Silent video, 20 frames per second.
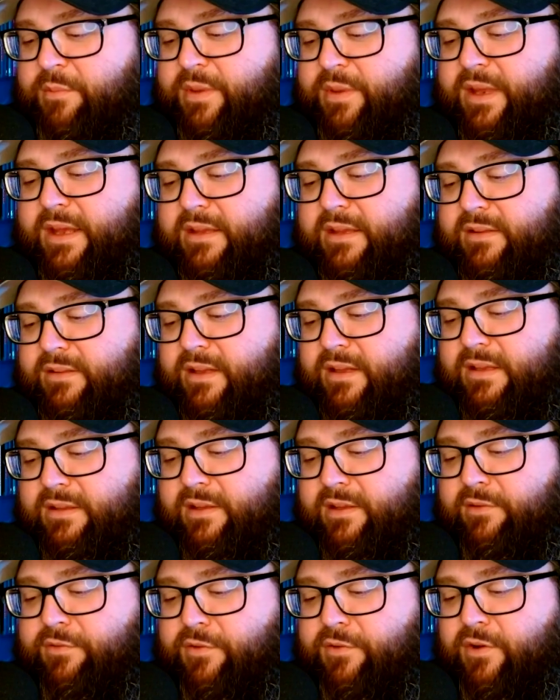But like,
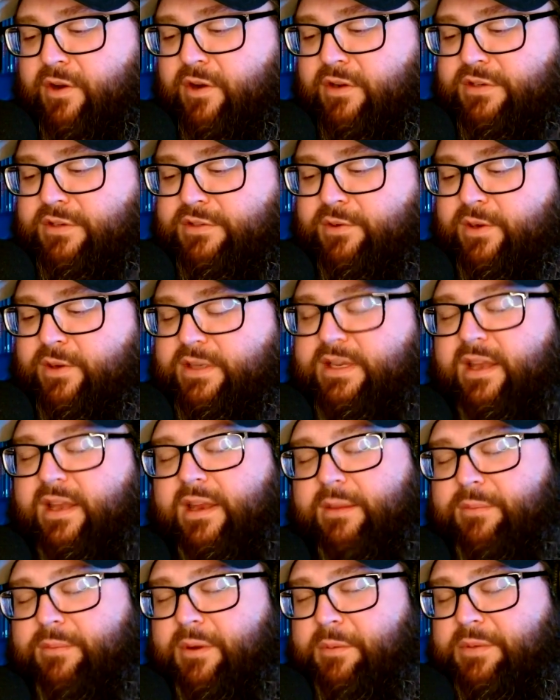luckily for our
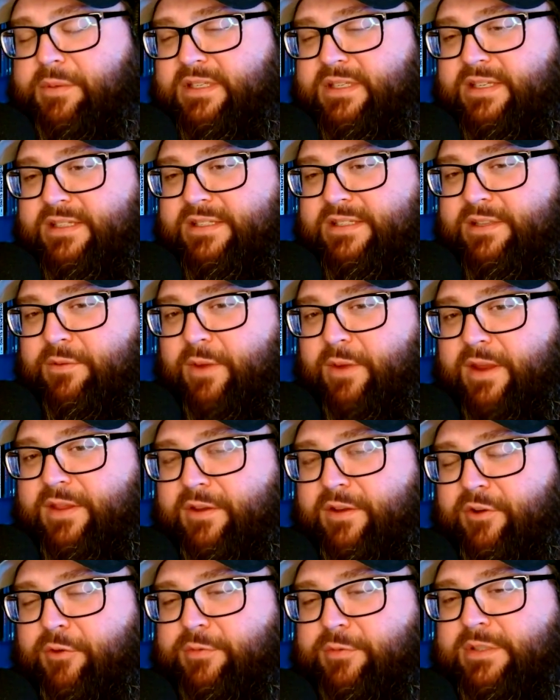storytelling purposes, the way
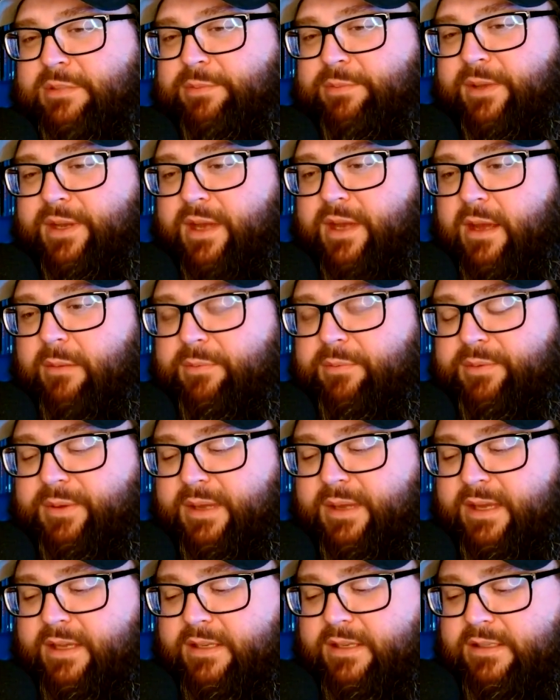the group split up
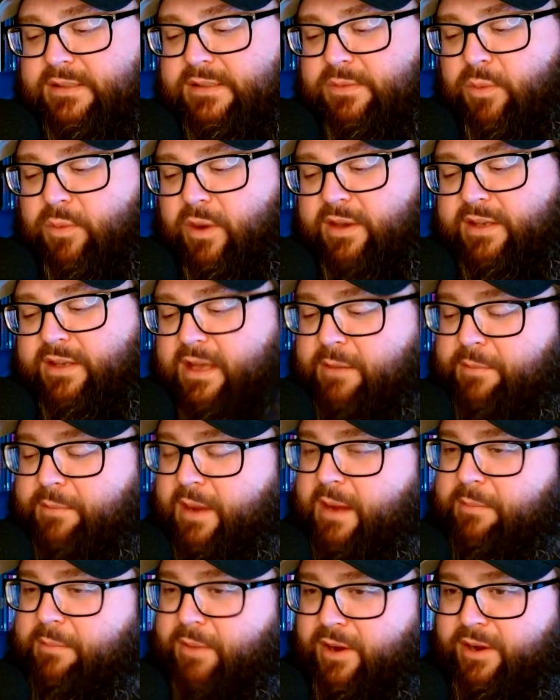is one led
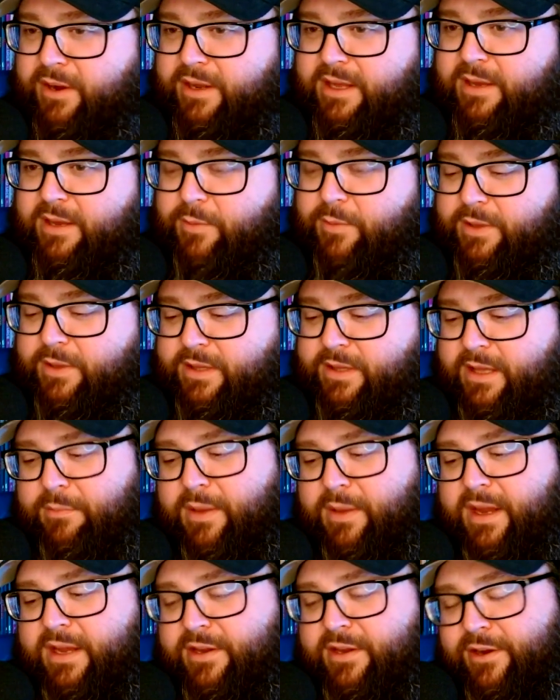by Barty and one led
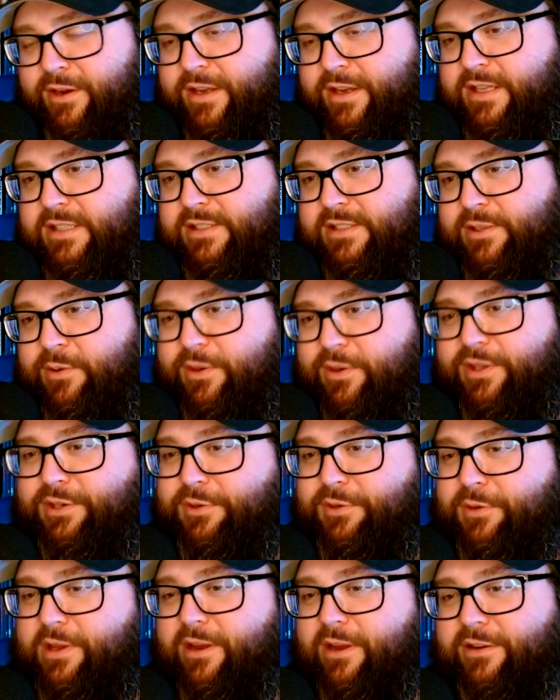by Gertis, who are the
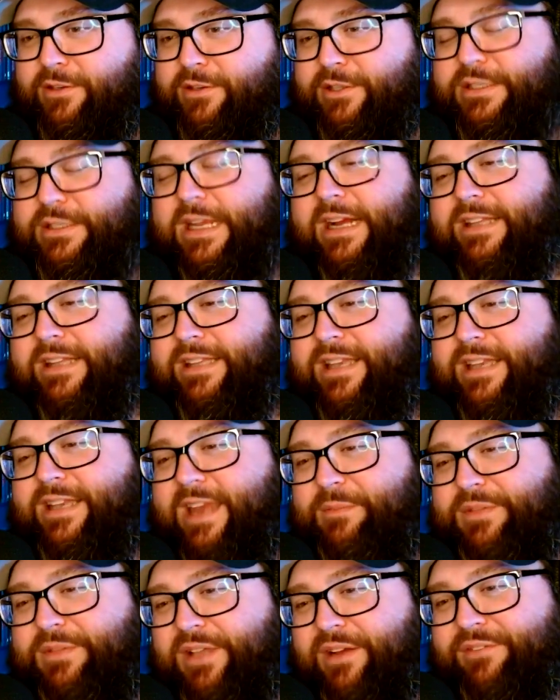two characters I got the
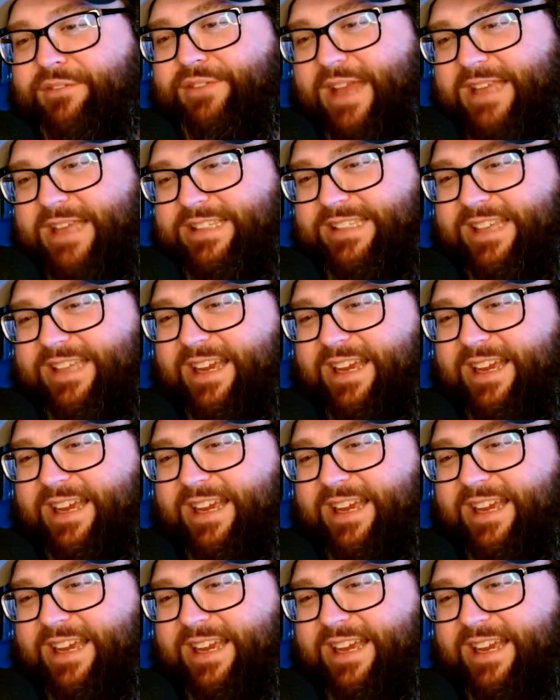names of last